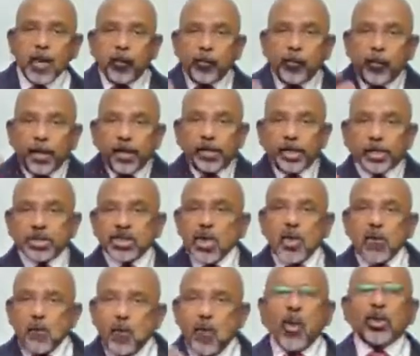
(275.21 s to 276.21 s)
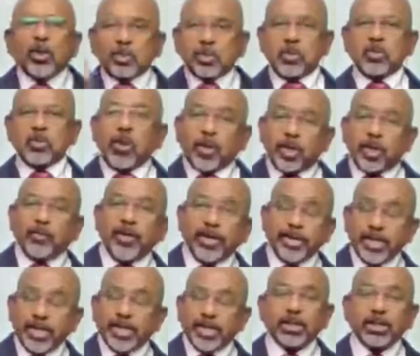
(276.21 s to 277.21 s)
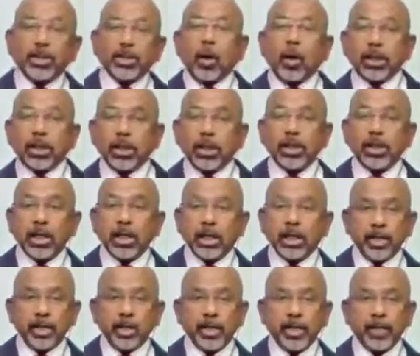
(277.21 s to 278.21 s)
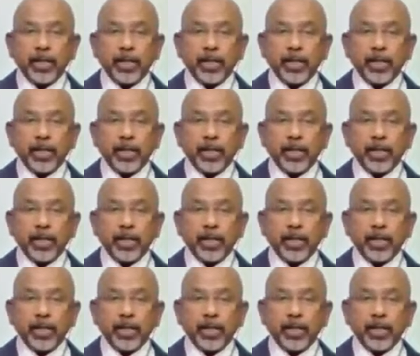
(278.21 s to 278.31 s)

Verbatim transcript: when this most motivating thought occurred to me.